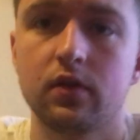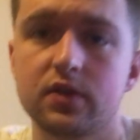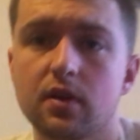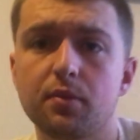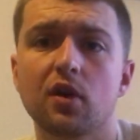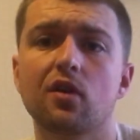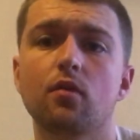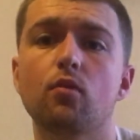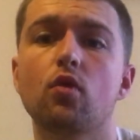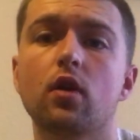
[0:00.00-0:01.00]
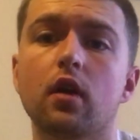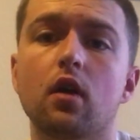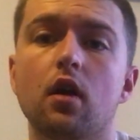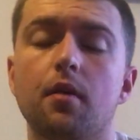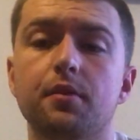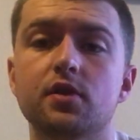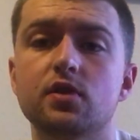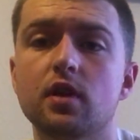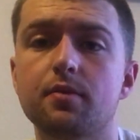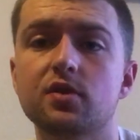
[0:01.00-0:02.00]
What's up, y'all? Good morning. This
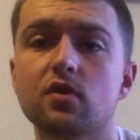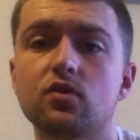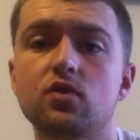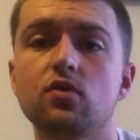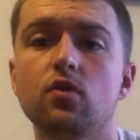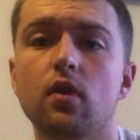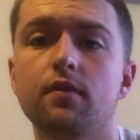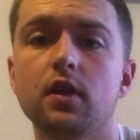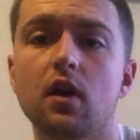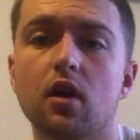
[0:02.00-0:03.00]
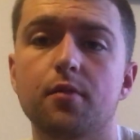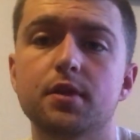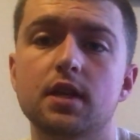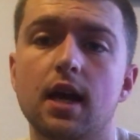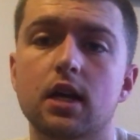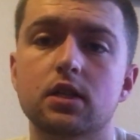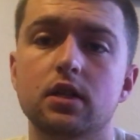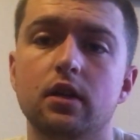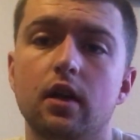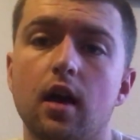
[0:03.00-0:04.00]
is episode 2 of the Augimas
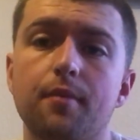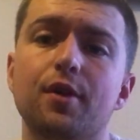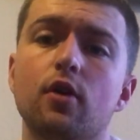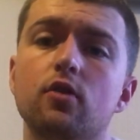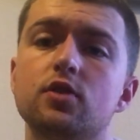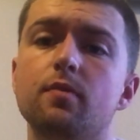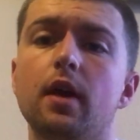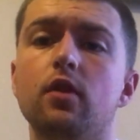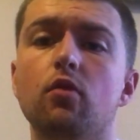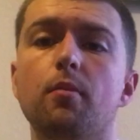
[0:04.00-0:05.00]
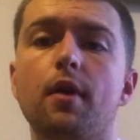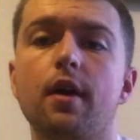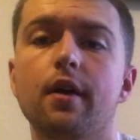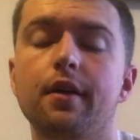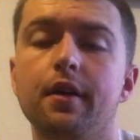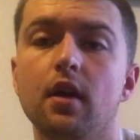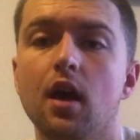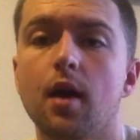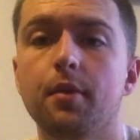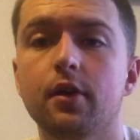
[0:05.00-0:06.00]
Action, and I'm your host, Emmanuel Mara.
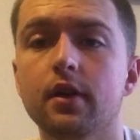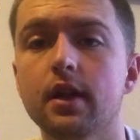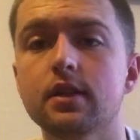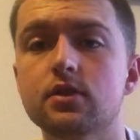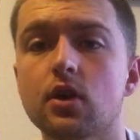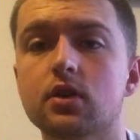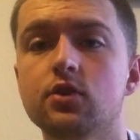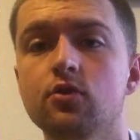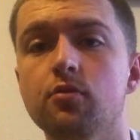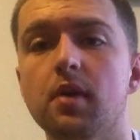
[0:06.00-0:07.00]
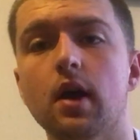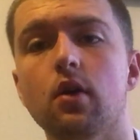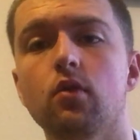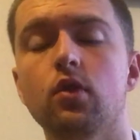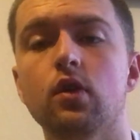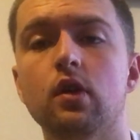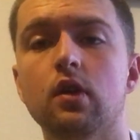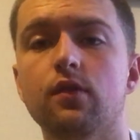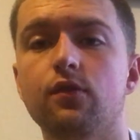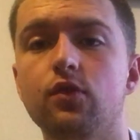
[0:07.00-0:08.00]
I'm here today to talk to you about
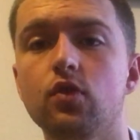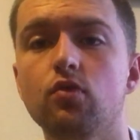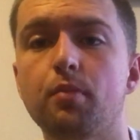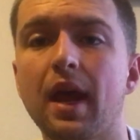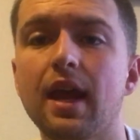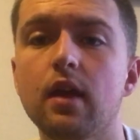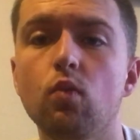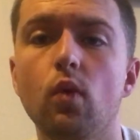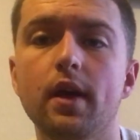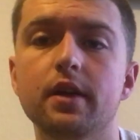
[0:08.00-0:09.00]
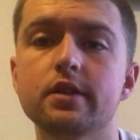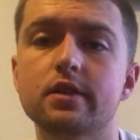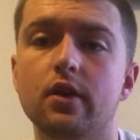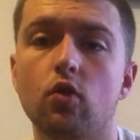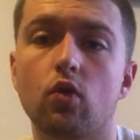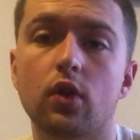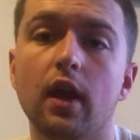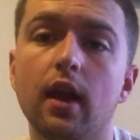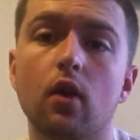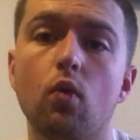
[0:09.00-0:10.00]
a few paid ways and
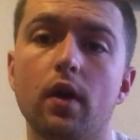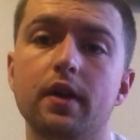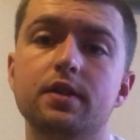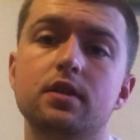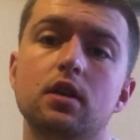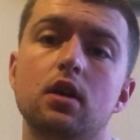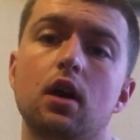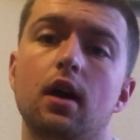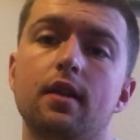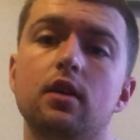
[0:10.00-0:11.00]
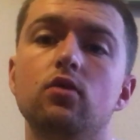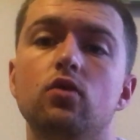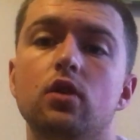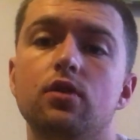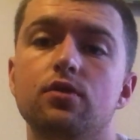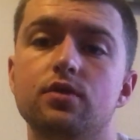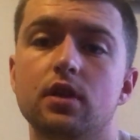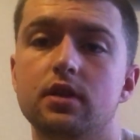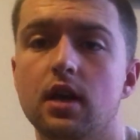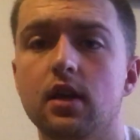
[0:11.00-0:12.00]
organic ways that you could use
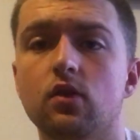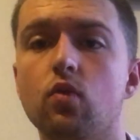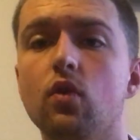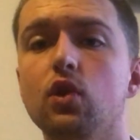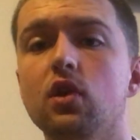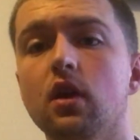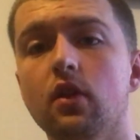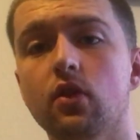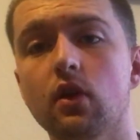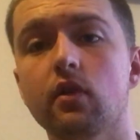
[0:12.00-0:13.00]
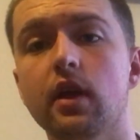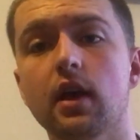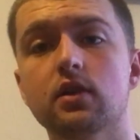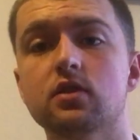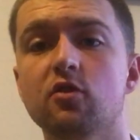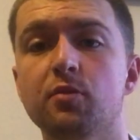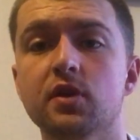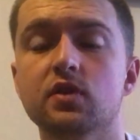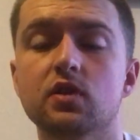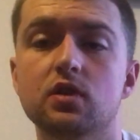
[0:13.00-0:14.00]
to 10, 20, and 30x your
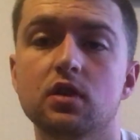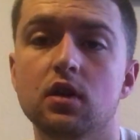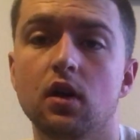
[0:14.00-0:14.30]
business.